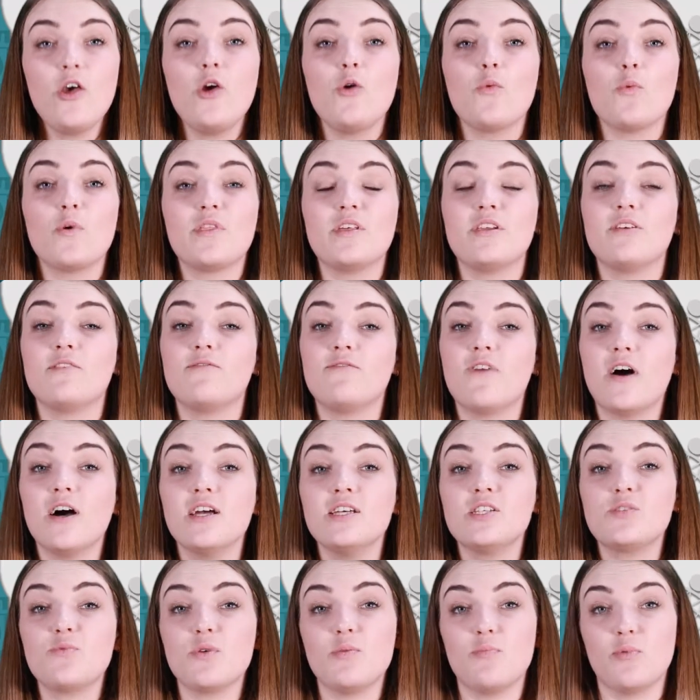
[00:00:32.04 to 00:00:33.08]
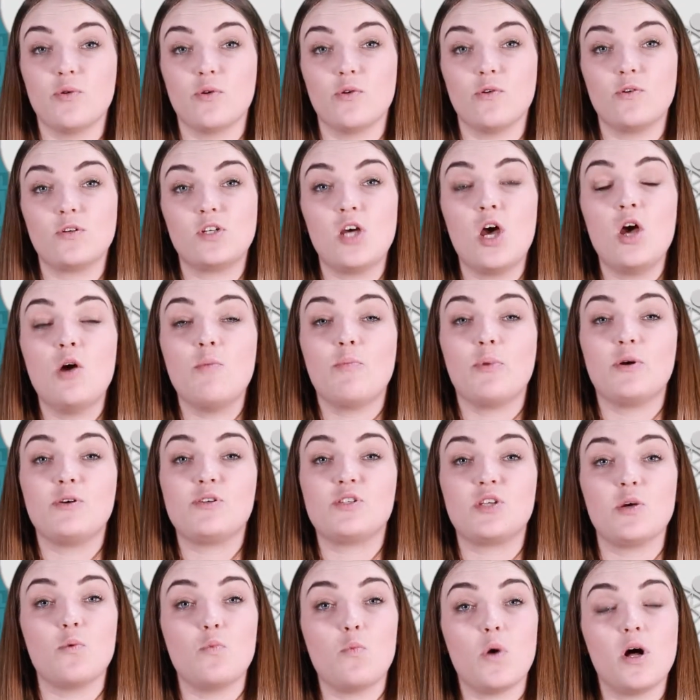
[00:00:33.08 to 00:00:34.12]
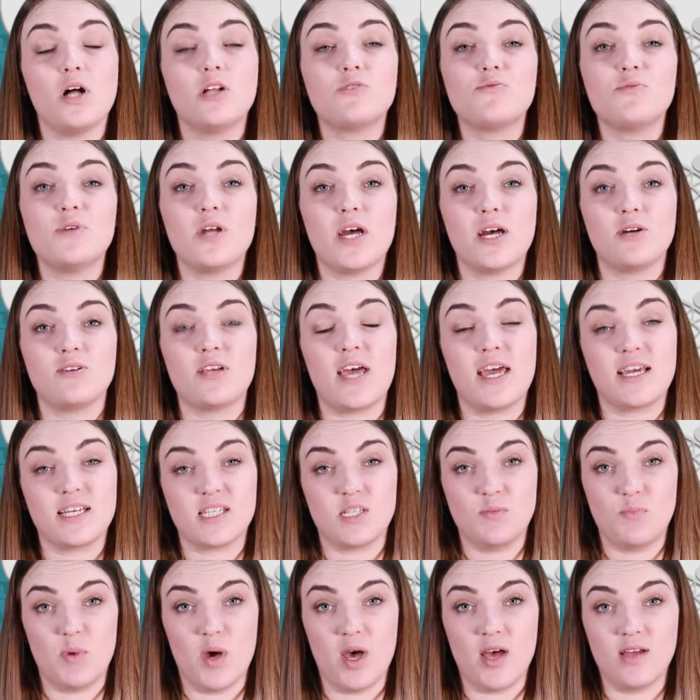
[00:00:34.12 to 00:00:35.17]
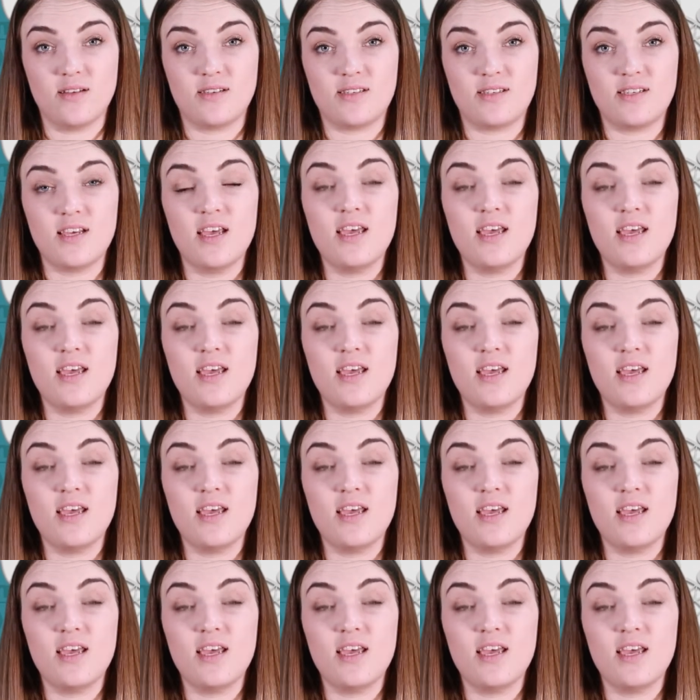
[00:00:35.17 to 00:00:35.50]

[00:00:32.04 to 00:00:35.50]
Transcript: With an advisory board boasting world-renowned experts